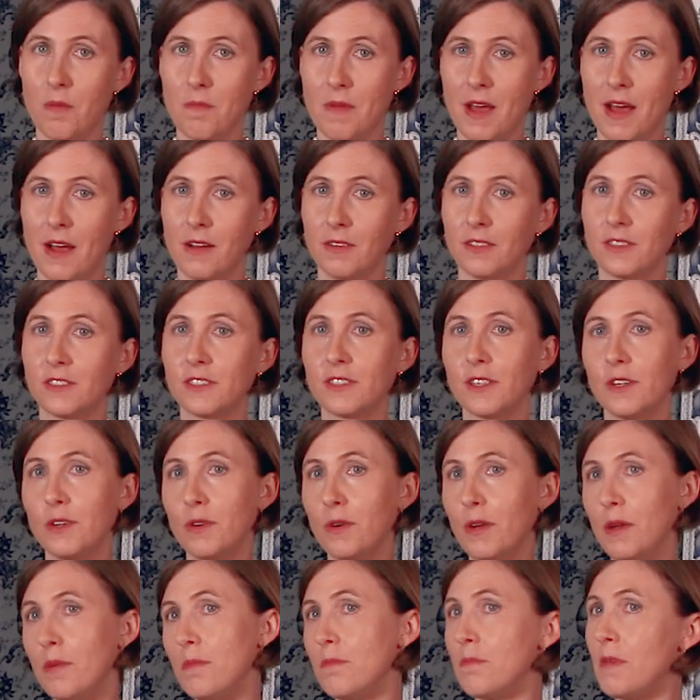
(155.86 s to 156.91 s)
amount,
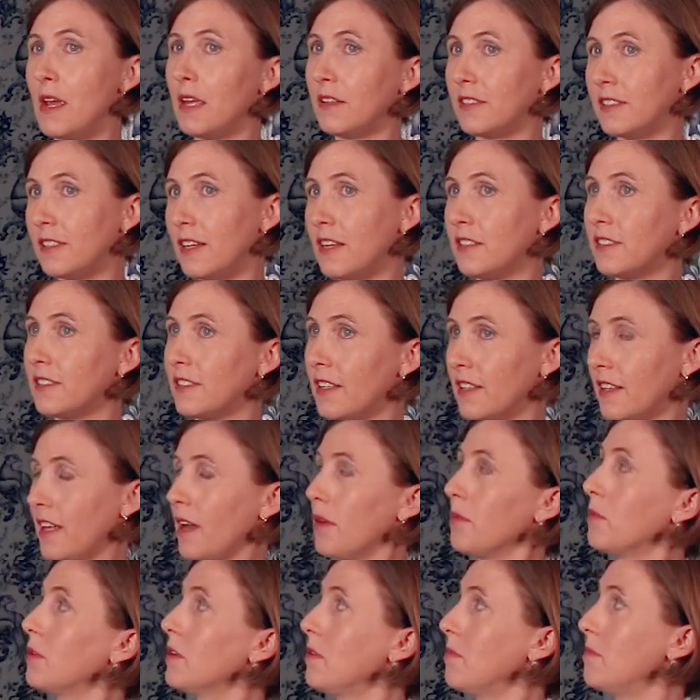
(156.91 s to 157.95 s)
so it made sense that
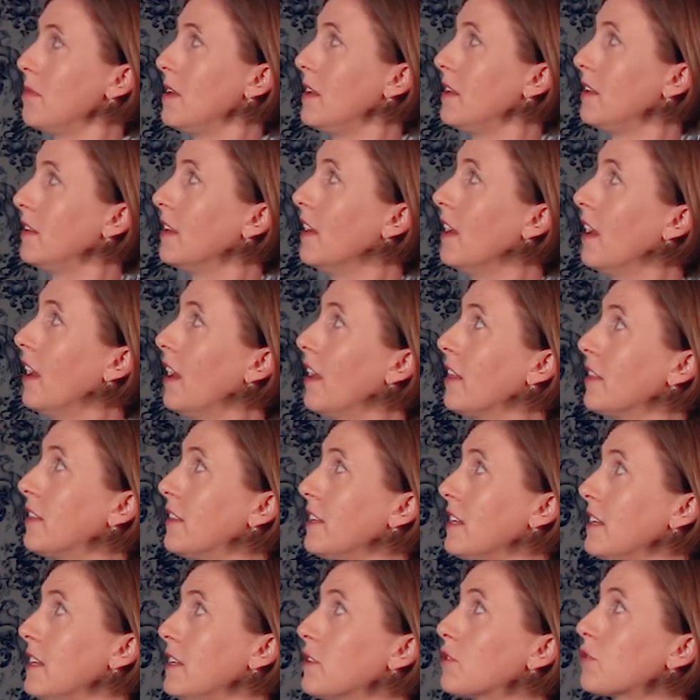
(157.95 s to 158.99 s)
that would have been
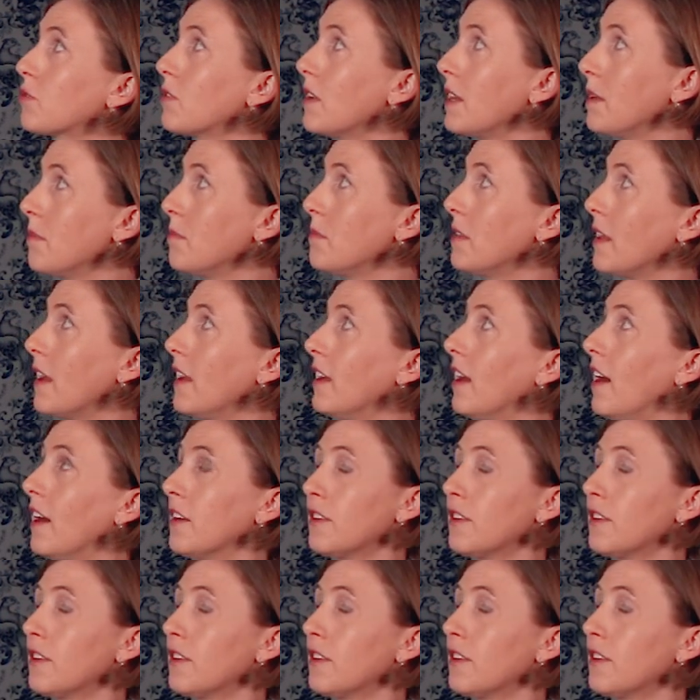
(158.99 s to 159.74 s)
the trim that